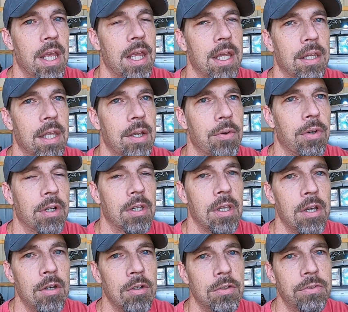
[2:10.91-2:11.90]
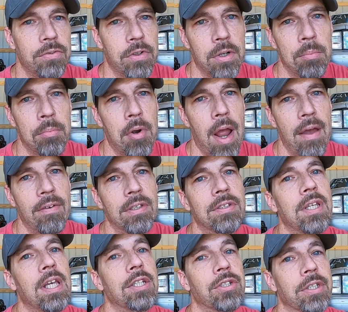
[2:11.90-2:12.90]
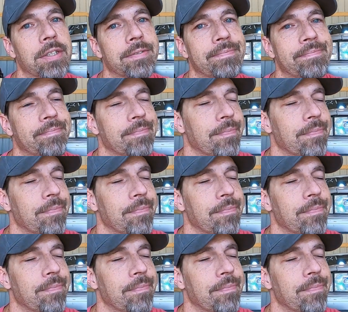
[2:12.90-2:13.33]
and they were closed for a private session.